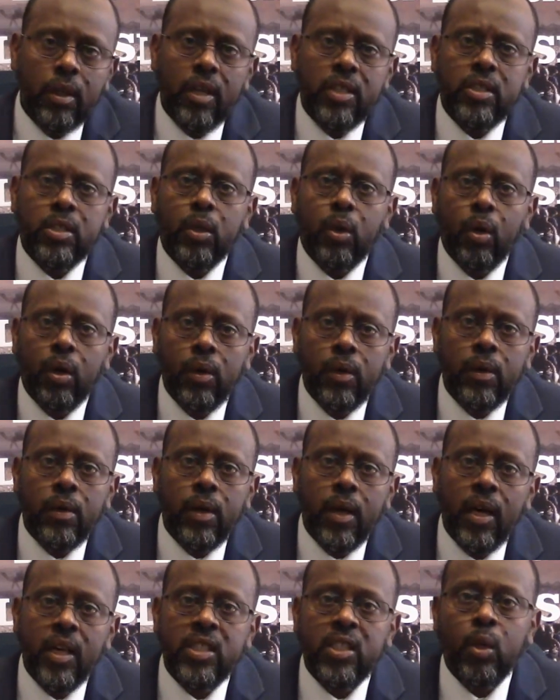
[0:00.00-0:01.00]
as
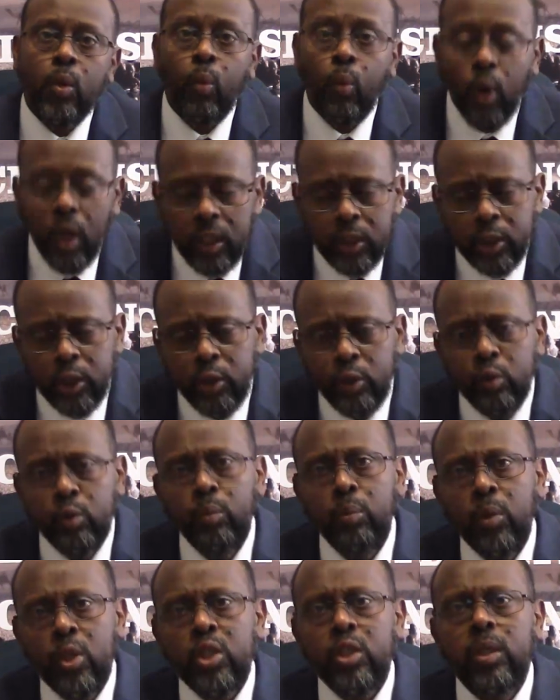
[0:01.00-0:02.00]
a well-to-do
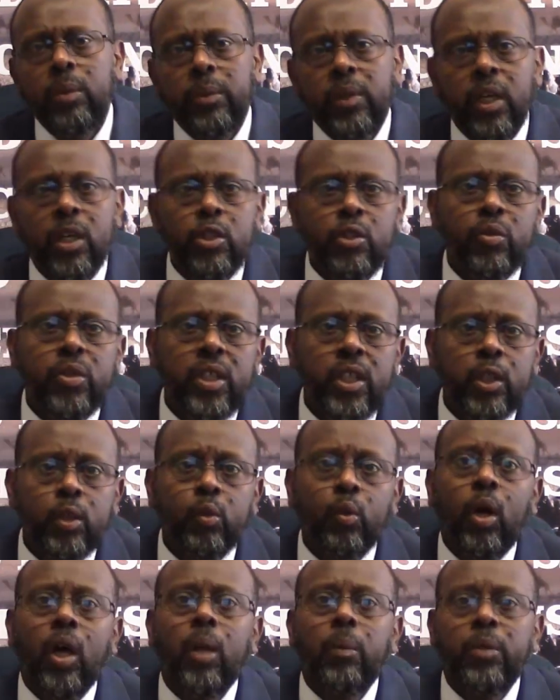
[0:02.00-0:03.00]
Muslim country to
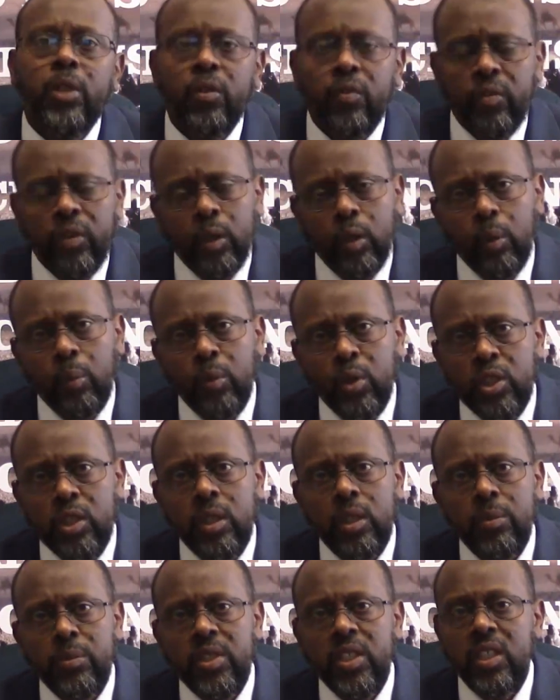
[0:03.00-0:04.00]
help your fellow
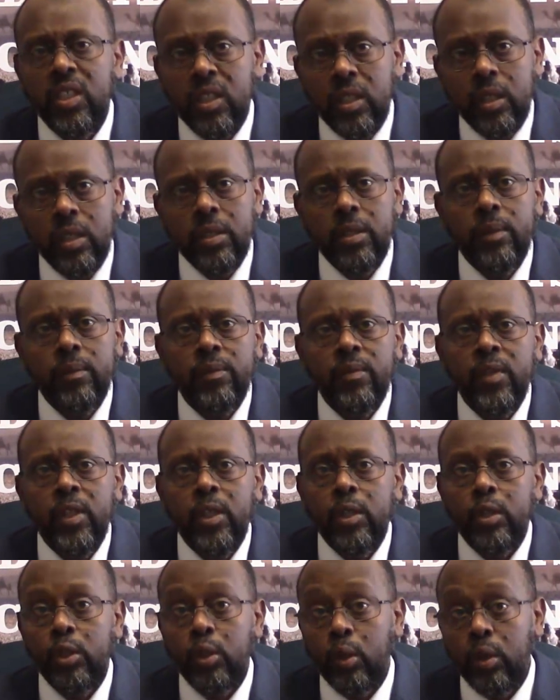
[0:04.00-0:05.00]
Muslims in need.
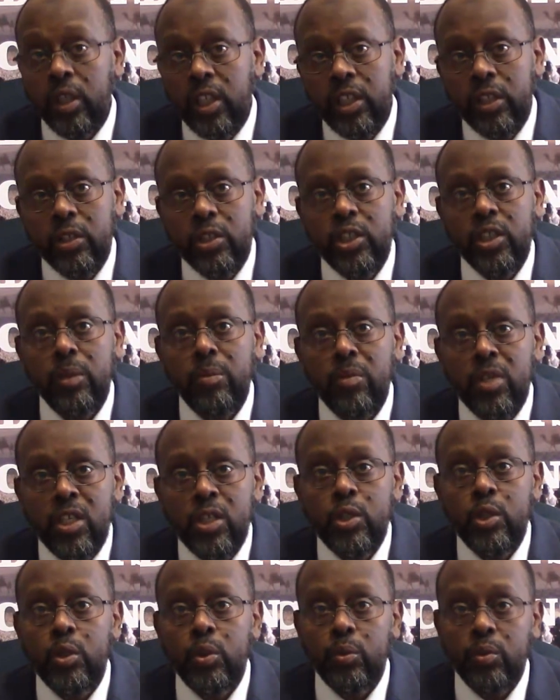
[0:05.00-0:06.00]
Your leadership
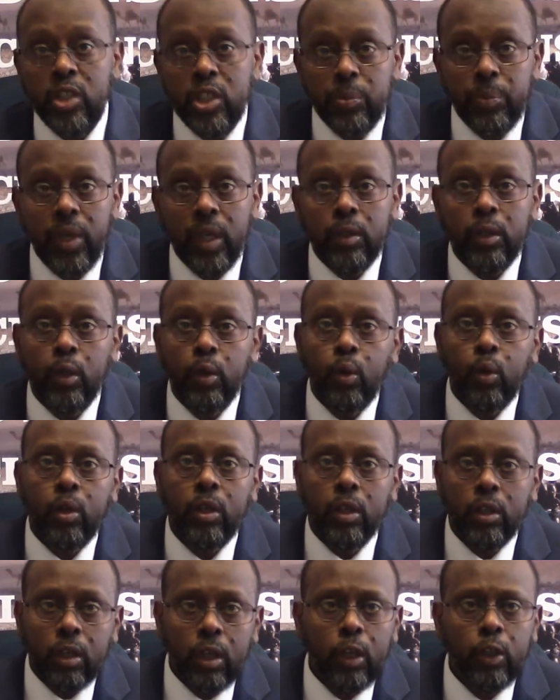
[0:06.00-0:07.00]
needs to respect
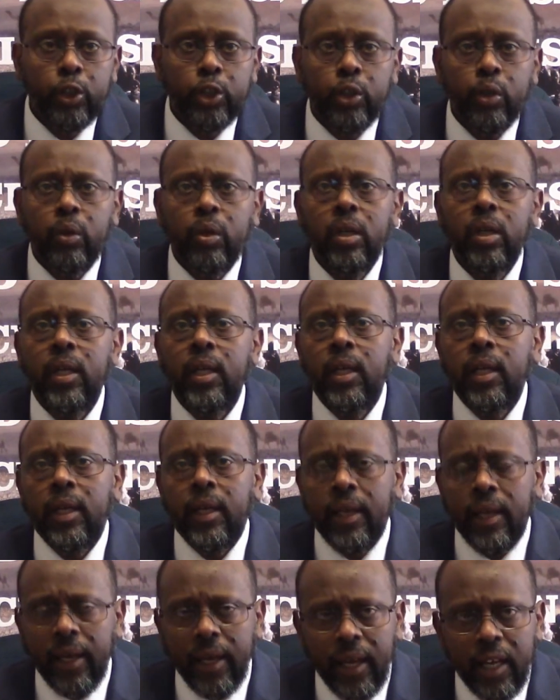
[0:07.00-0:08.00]
local culture
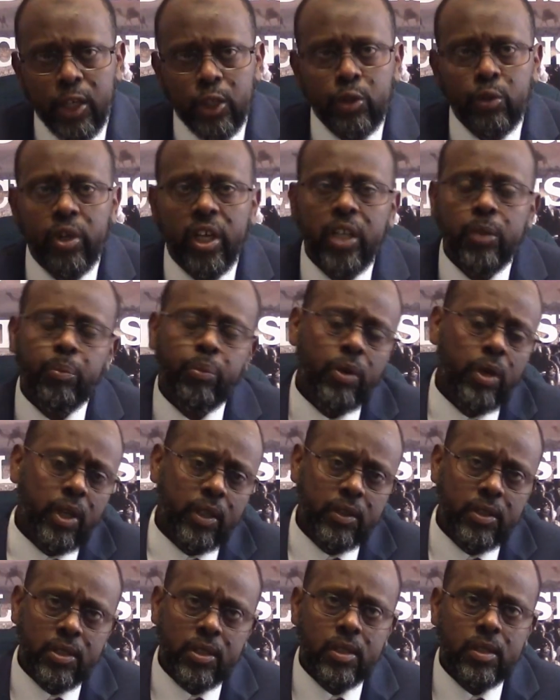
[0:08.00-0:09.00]
and trade
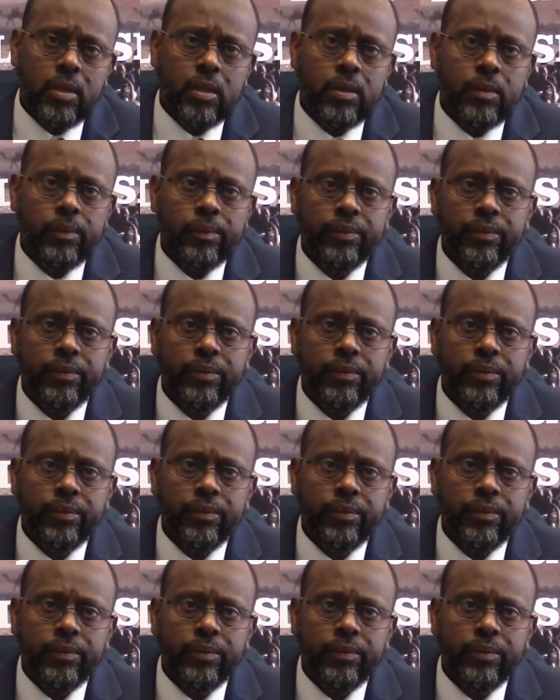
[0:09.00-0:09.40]
practices.